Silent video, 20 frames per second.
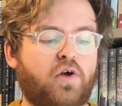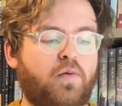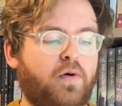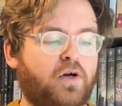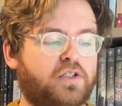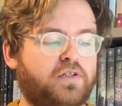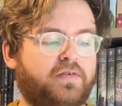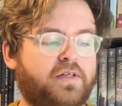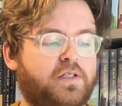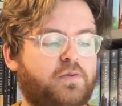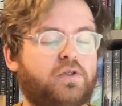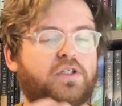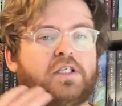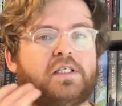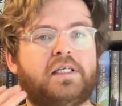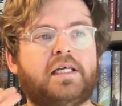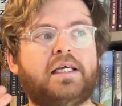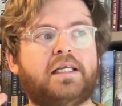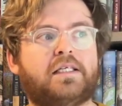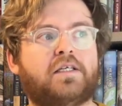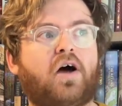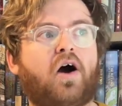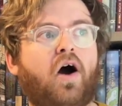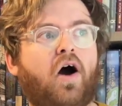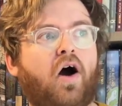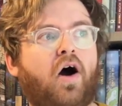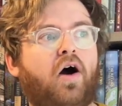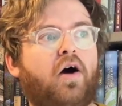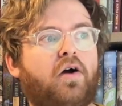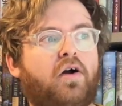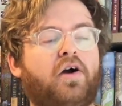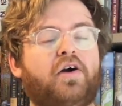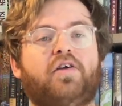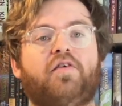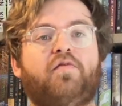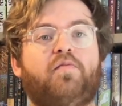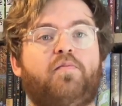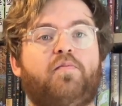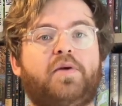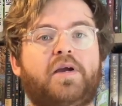much of this which is his heart kind
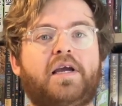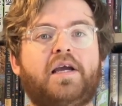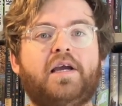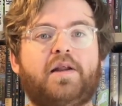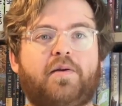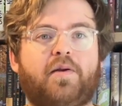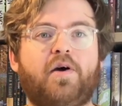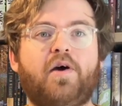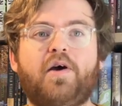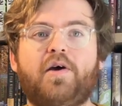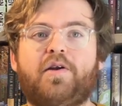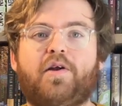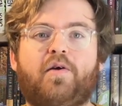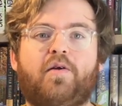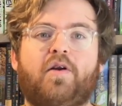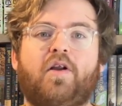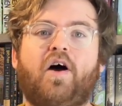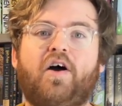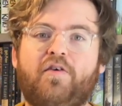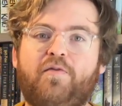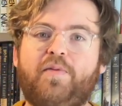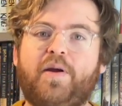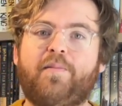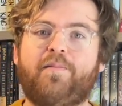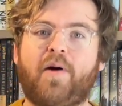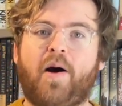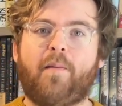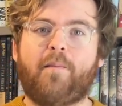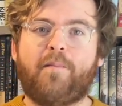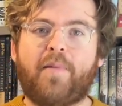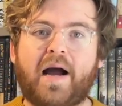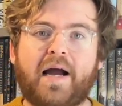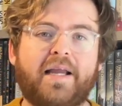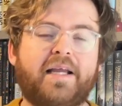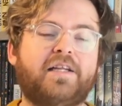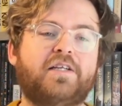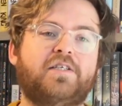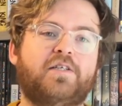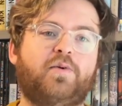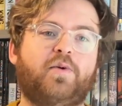of being, life being pumped back
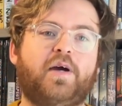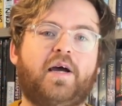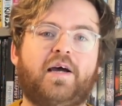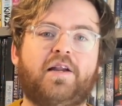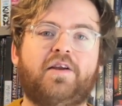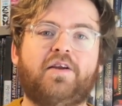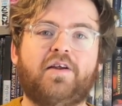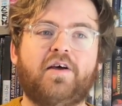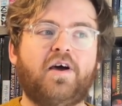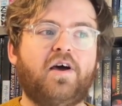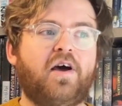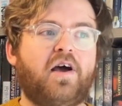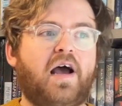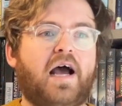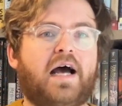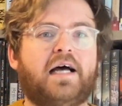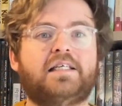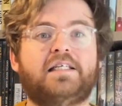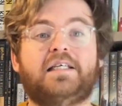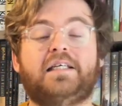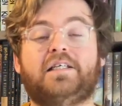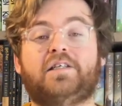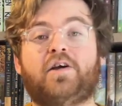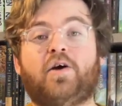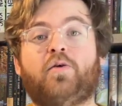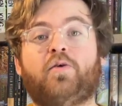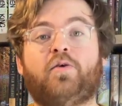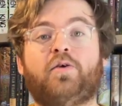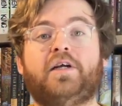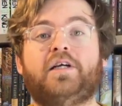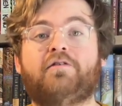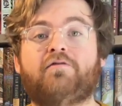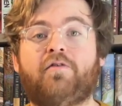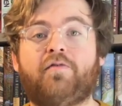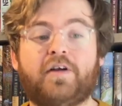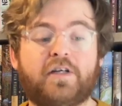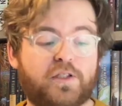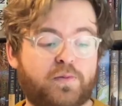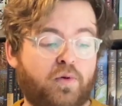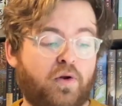into it. And as he's going on his
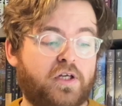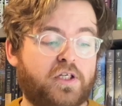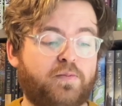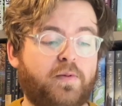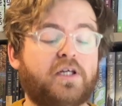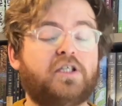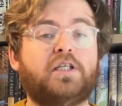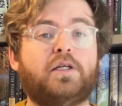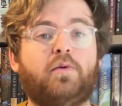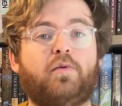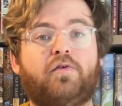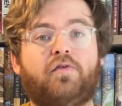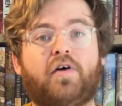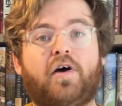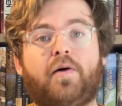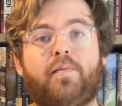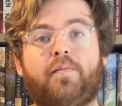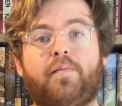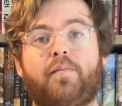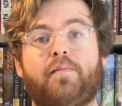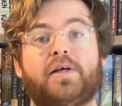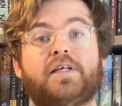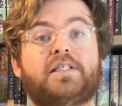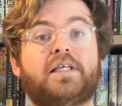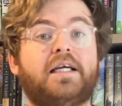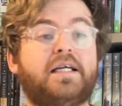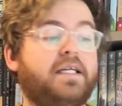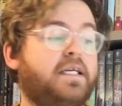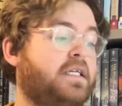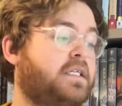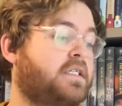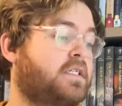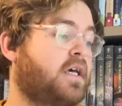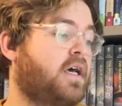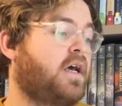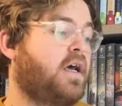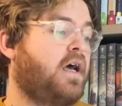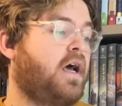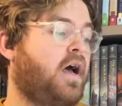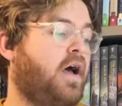revenge plot, especially with Mercedes,
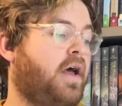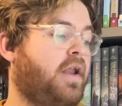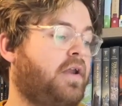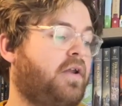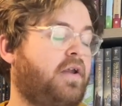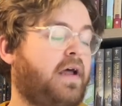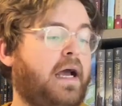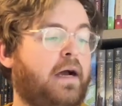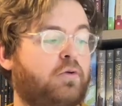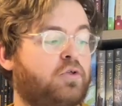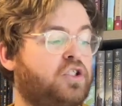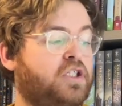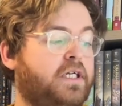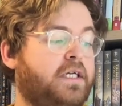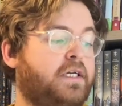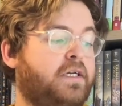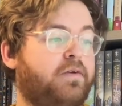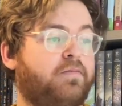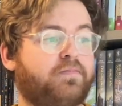and how she,